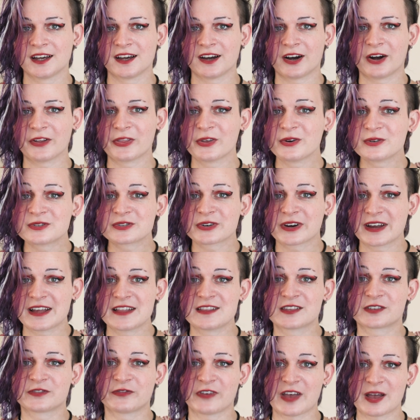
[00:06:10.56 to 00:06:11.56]
Although
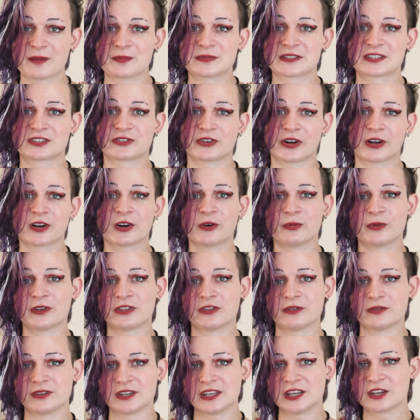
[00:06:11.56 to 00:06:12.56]
trans femmes struggle with
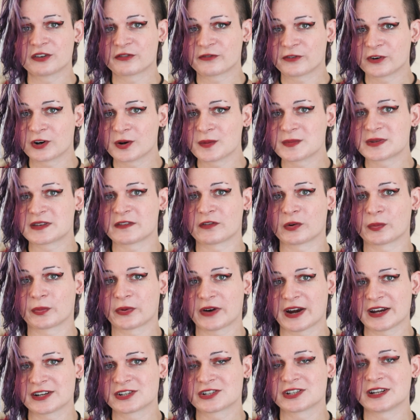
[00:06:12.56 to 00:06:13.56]
unique forms of
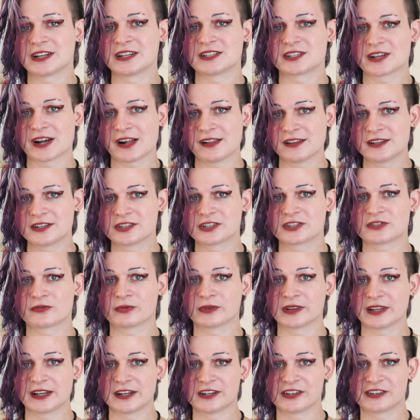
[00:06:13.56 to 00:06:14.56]
oppression and challenges
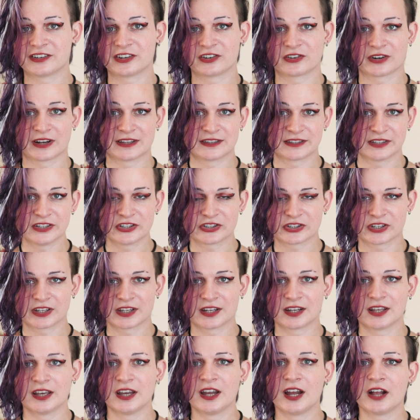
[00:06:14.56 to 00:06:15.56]
related to
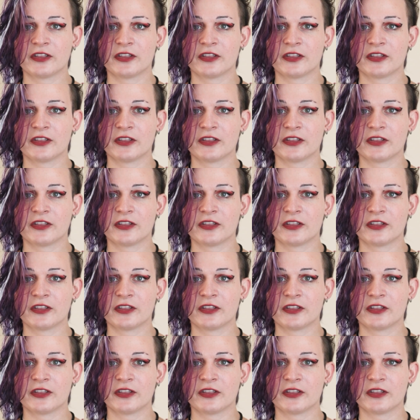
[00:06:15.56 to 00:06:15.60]
transition,